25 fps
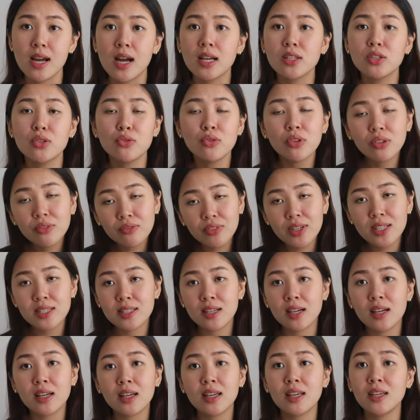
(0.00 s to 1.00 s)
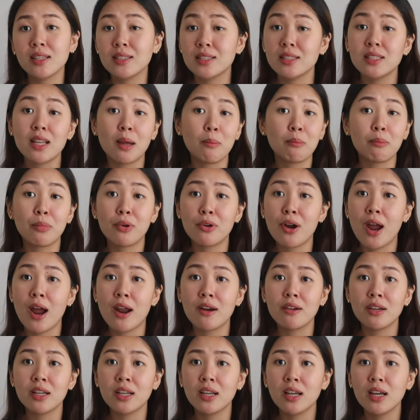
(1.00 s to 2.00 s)
A student visa is
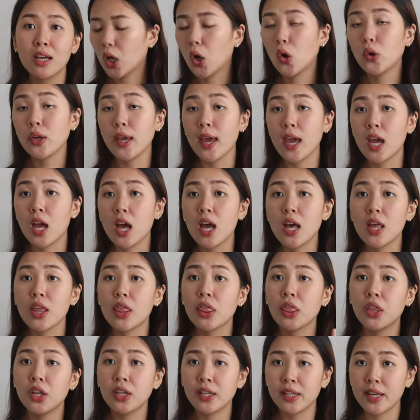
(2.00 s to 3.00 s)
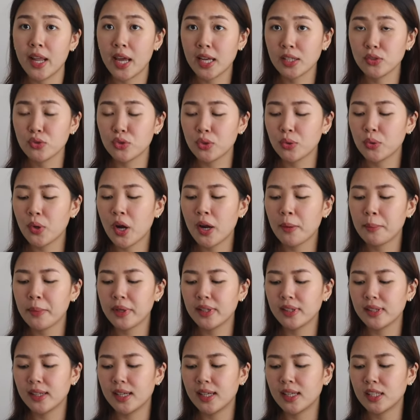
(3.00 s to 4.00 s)
temporary. Okay, the next
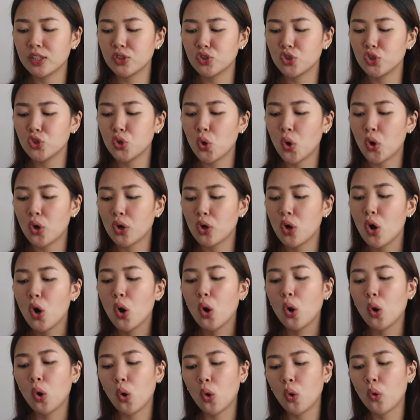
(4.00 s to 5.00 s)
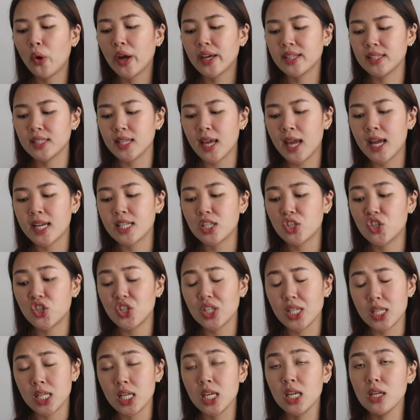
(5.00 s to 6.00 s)
requirement is your
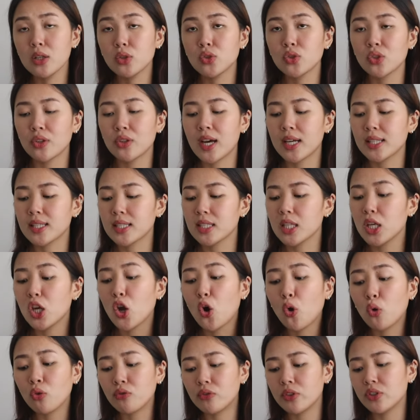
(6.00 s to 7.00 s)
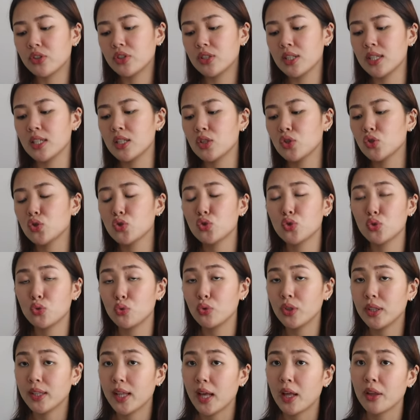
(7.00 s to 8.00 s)
OSHC. So that's the Overseas
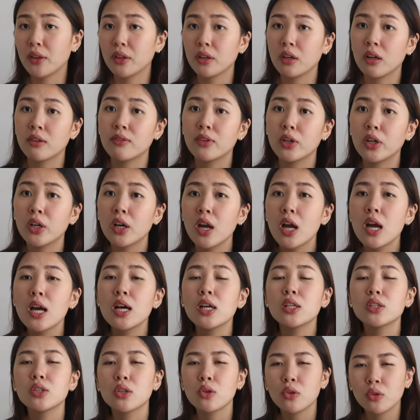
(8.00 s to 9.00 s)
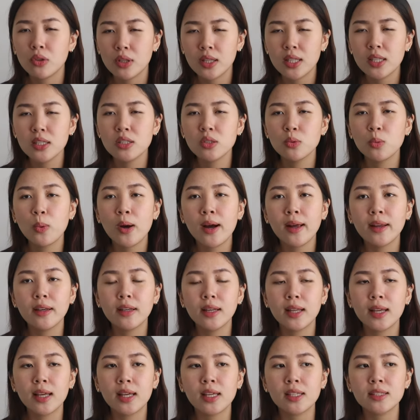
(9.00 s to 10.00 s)
Student Health Cover. So this
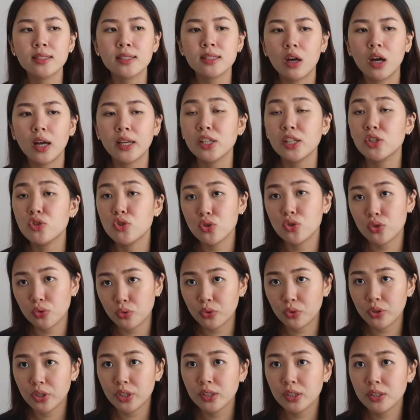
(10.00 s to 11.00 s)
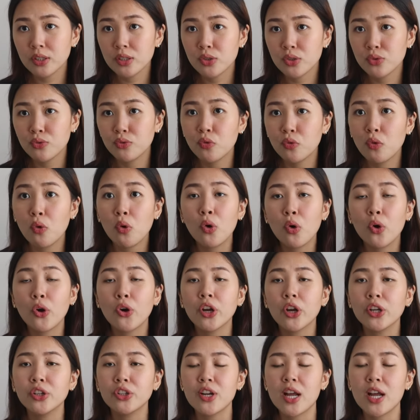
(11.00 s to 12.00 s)
one is an insurance for
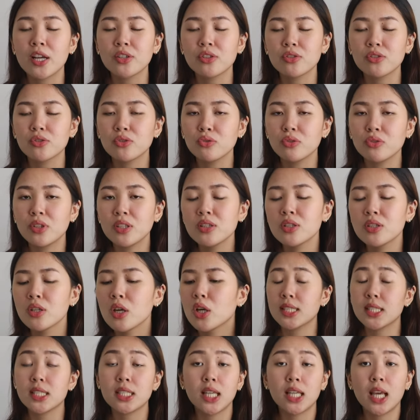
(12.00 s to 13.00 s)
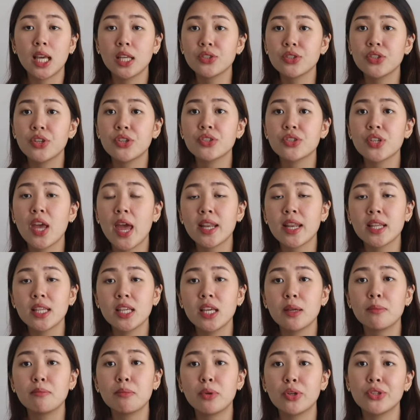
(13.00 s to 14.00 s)
international students in case there's
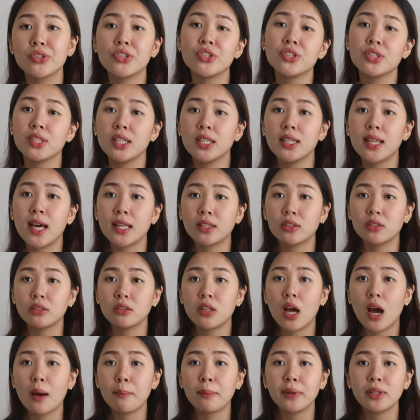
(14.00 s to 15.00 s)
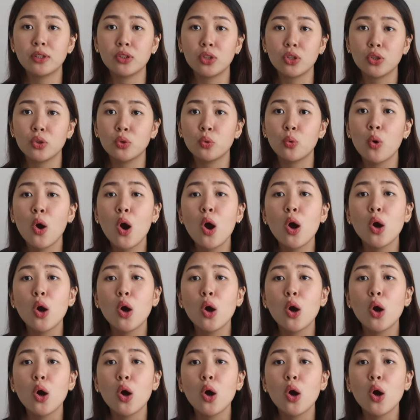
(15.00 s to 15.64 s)
any emergency that could happen to you